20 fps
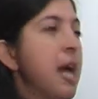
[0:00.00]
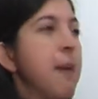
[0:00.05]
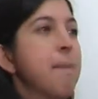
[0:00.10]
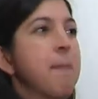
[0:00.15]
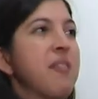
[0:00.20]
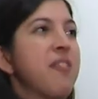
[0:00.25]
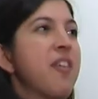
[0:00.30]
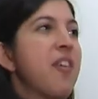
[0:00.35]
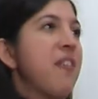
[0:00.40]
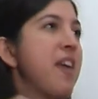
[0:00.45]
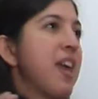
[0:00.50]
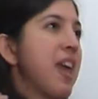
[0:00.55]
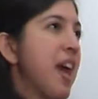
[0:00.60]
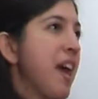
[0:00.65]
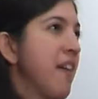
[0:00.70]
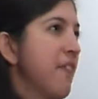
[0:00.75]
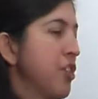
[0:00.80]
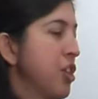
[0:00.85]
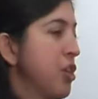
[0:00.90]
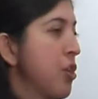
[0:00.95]
but then they
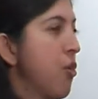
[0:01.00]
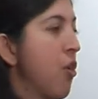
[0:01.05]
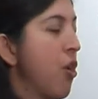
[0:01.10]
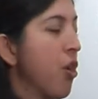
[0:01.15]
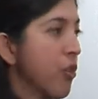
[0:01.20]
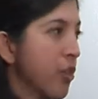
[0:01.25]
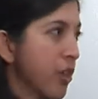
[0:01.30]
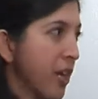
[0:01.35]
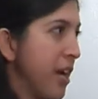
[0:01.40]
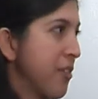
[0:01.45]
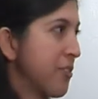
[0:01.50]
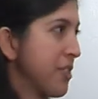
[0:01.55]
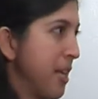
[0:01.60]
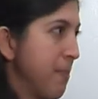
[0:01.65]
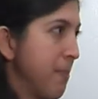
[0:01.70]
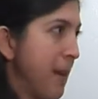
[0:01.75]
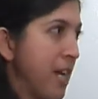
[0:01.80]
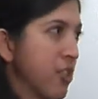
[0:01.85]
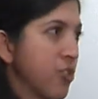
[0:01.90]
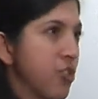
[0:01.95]
have, you know, all their
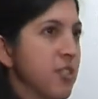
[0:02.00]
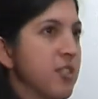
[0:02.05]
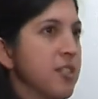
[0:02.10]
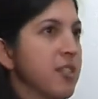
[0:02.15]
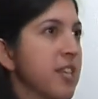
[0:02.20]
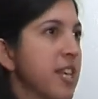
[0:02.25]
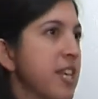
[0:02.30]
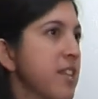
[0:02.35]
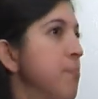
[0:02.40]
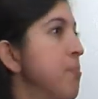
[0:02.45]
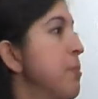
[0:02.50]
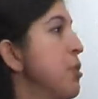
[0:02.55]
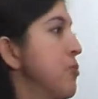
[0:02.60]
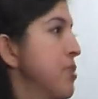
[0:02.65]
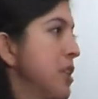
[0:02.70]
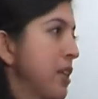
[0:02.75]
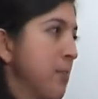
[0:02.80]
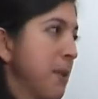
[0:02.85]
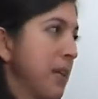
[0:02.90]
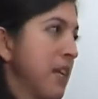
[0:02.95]
outside passion is in
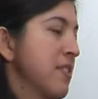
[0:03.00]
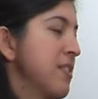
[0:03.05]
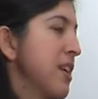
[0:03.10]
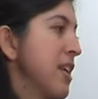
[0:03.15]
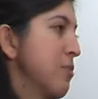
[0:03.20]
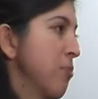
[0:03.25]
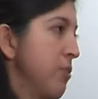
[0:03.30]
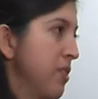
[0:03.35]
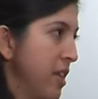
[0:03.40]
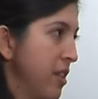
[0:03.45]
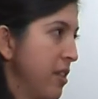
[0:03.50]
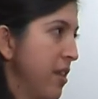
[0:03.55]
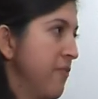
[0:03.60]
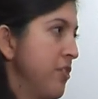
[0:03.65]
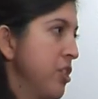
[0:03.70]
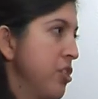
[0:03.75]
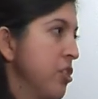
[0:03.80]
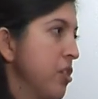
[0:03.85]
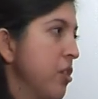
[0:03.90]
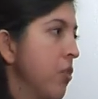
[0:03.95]
music because that's what they love
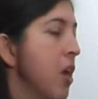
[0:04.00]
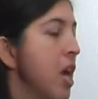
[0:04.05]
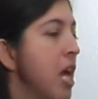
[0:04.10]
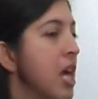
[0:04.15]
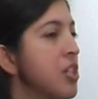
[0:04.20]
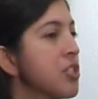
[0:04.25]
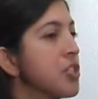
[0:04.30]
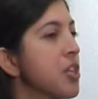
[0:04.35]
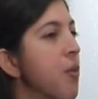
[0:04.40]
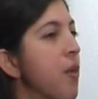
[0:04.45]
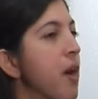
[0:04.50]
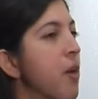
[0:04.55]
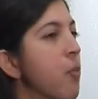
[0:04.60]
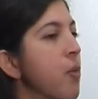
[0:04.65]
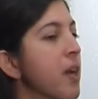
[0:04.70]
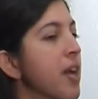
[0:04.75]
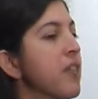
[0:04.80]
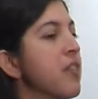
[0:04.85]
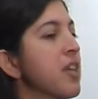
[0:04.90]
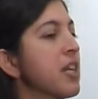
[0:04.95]
to do. So
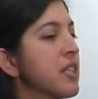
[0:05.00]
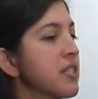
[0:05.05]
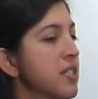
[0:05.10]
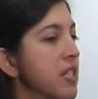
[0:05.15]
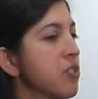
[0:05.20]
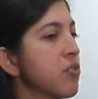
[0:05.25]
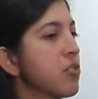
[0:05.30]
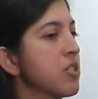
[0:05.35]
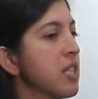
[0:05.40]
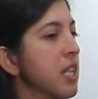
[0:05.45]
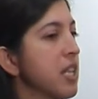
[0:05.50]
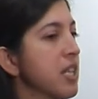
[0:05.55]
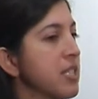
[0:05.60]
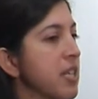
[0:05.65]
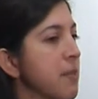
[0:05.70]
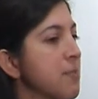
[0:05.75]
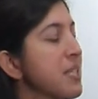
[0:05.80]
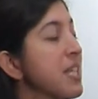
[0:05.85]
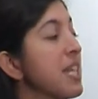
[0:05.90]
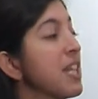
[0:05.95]
what I think is interesting is
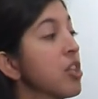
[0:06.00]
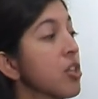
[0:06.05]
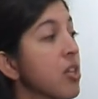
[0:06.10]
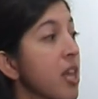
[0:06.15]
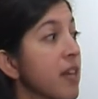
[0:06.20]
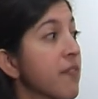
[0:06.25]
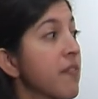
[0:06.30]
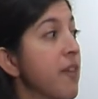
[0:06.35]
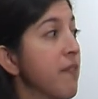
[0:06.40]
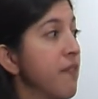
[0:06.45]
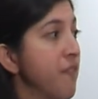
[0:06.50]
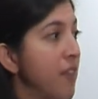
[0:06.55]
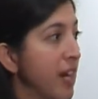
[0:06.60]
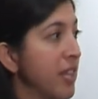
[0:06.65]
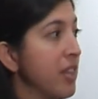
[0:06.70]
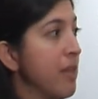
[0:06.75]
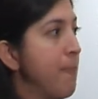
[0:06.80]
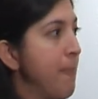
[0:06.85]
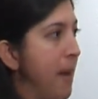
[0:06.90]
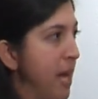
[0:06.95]
I'm seeing a lot of them
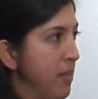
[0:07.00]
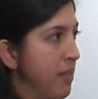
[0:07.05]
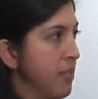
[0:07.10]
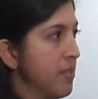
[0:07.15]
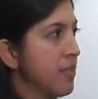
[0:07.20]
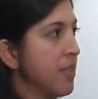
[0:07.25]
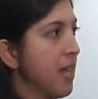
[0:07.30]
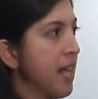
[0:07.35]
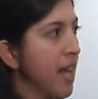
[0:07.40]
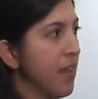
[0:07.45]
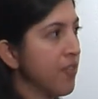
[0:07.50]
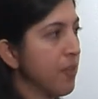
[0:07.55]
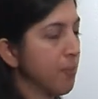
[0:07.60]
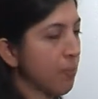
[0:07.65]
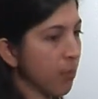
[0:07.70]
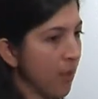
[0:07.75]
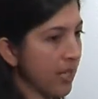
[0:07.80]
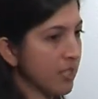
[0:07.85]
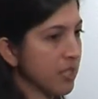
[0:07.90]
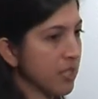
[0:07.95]
find the balance. They had the
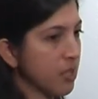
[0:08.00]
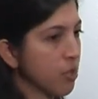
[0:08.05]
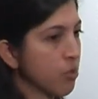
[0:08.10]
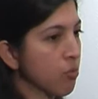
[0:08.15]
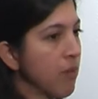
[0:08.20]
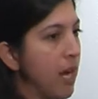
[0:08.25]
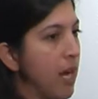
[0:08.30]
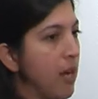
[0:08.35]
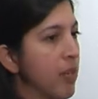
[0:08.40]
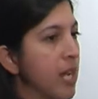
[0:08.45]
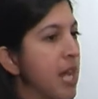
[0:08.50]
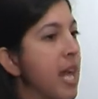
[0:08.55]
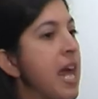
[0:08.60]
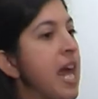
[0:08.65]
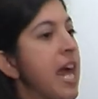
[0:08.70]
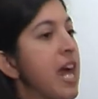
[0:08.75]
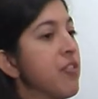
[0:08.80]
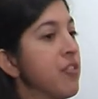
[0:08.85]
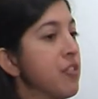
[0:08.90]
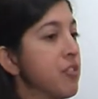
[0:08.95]
practical route
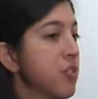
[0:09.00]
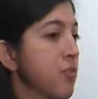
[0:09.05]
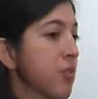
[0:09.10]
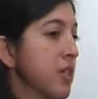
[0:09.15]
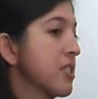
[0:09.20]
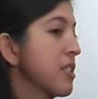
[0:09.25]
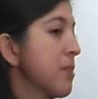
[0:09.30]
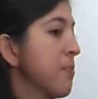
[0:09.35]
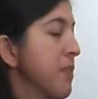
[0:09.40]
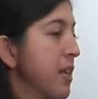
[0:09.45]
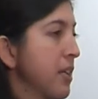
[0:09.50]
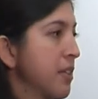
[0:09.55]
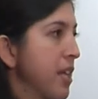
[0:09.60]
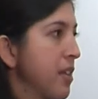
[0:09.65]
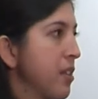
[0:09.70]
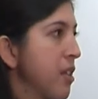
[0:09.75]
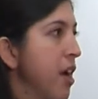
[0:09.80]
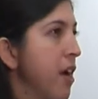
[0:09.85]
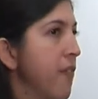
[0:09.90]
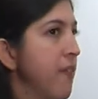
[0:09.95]
and they're doing something they
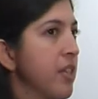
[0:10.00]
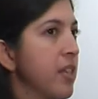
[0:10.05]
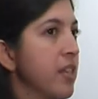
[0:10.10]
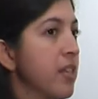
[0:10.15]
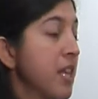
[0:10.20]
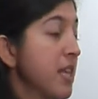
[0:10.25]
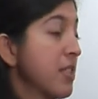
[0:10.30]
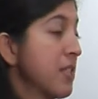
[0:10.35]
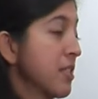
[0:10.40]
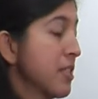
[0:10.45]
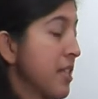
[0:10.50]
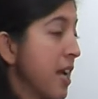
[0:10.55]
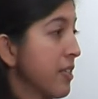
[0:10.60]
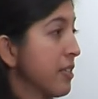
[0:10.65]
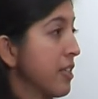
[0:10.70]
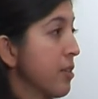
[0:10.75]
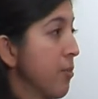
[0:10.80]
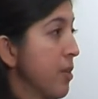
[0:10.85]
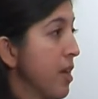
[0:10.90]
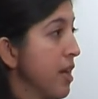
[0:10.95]
love, and that's
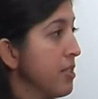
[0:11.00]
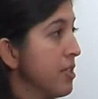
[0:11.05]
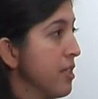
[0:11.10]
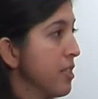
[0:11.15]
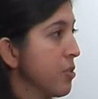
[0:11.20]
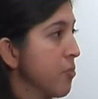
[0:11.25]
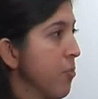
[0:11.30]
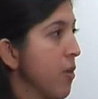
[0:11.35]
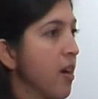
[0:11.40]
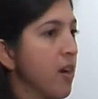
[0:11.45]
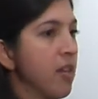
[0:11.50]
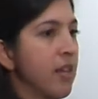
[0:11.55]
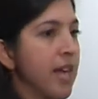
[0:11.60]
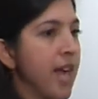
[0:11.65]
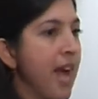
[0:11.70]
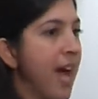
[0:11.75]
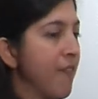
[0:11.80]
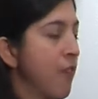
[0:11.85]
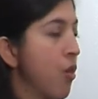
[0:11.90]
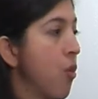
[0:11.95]
exactly what I did as well. I
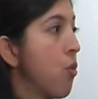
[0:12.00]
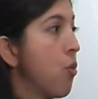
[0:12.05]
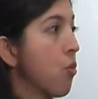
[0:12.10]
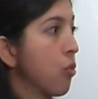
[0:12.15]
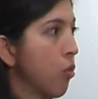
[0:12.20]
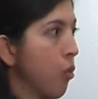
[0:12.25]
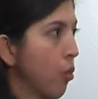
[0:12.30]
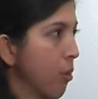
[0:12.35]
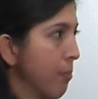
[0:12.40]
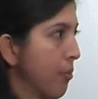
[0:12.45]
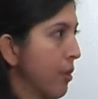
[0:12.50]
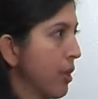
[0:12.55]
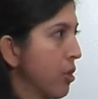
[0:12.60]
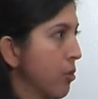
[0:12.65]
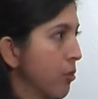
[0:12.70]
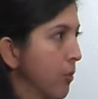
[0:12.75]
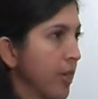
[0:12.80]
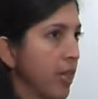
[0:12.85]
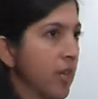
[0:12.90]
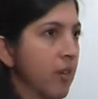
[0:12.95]
have a whole corporate
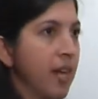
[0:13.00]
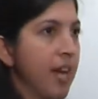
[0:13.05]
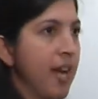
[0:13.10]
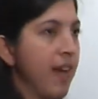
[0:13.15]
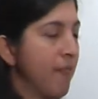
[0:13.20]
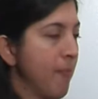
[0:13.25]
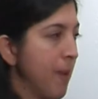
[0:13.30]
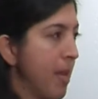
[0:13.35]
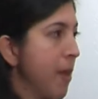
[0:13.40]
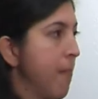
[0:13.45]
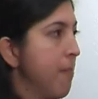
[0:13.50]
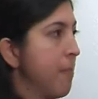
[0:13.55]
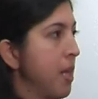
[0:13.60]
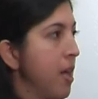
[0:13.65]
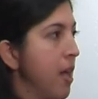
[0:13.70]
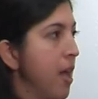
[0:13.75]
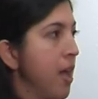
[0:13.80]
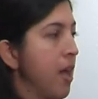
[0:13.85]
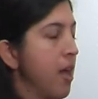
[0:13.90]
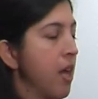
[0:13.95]
career. I have my
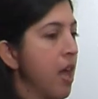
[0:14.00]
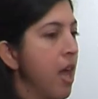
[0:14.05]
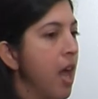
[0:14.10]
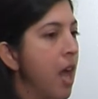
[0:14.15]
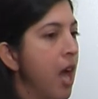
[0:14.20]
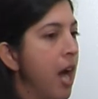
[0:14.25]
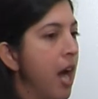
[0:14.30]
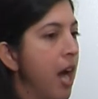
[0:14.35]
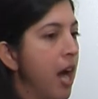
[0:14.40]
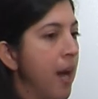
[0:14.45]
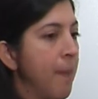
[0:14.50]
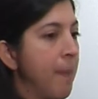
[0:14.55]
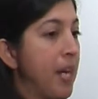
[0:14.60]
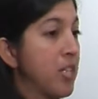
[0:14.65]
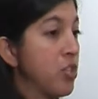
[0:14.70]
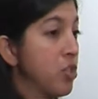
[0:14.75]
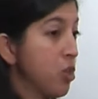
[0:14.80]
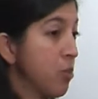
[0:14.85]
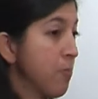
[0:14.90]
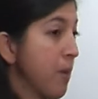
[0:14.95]
MBA. I
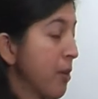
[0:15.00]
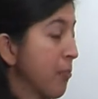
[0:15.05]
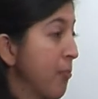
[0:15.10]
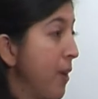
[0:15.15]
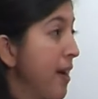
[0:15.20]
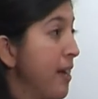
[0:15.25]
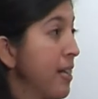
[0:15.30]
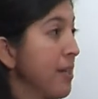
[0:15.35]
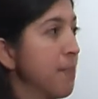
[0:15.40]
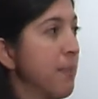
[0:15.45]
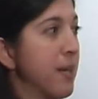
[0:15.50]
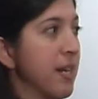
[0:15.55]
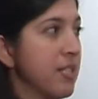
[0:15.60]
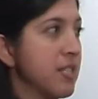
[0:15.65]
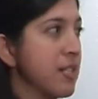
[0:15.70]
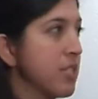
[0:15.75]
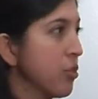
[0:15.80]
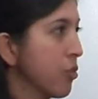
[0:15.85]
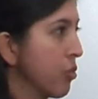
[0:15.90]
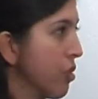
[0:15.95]
do my writing, but I
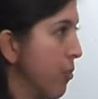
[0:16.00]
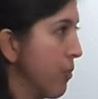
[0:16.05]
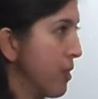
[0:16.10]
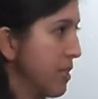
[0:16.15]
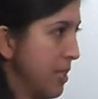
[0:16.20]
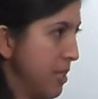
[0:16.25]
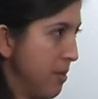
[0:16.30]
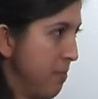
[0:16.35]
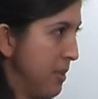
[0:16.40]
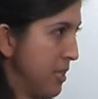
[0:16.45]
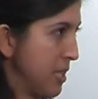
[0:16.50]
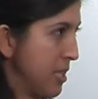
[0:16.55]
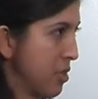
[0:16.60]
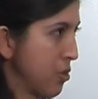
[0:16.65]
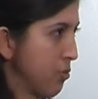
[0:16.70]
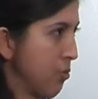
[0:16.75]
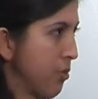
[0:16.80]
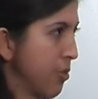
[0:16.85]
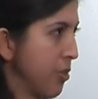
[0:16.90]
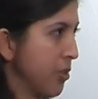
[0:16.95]
still go into the
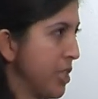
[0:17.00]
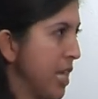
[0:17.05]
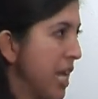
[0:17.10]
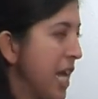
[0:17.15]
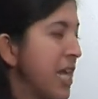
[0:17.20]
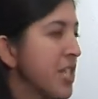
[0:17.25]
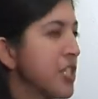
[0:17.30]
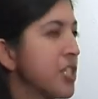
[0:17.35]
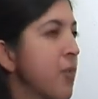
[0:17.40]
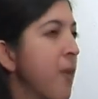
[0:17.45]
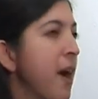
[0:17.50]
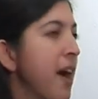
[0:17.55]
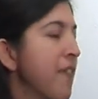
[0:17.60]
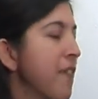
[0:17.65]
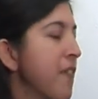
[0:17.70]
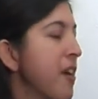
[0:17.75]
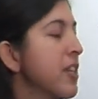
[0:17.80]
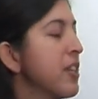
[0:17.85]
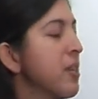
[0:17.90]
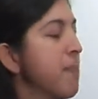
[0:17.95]
business world. So I
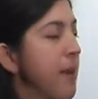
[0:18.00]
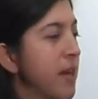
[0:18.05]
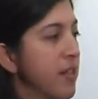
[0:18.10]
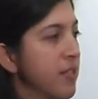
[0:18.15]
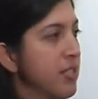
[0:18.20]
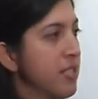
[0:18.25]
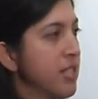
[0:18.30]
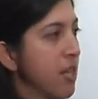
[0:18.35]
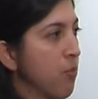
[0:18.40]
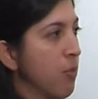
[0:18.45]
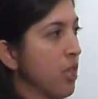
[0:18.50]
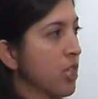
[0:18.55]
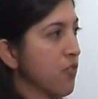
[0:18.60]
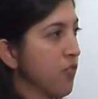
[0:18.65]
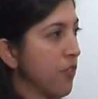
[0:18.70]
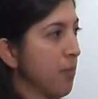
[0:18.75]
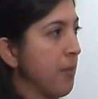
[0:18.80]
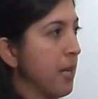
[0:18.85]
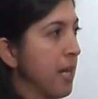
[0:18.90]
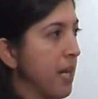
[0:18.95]
find the balance that works
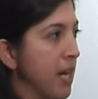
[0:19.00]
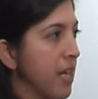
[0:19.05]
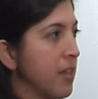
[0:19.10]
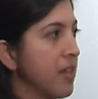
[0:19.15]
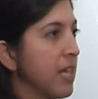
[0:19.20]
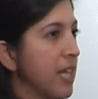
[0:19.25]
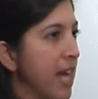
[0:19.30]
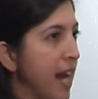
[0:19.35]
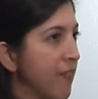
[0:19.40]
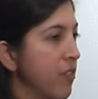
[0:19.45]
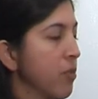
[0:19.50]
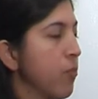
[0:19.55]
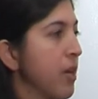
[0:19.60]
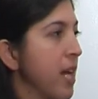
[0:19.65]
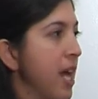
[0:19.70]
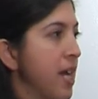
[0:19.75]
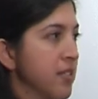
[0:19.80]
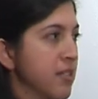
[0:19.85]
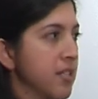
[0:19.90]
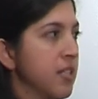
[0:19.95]
for me, and I think everyone
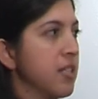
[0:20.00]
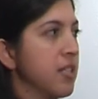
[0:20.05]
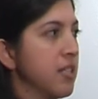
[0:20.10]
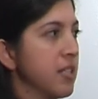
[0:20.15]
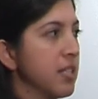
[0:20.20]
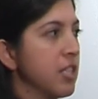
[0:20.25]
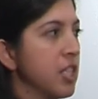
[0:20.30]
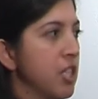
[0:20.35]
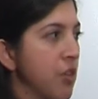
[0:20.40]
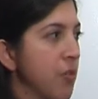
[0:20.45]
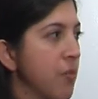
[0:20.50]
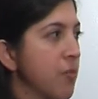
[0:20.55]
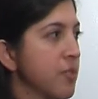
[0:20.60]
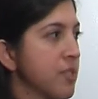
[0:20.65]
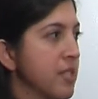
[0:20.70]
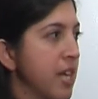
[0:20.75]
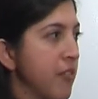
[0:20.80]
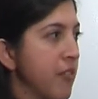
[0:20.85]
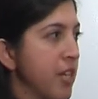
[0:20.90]
has to, you know, South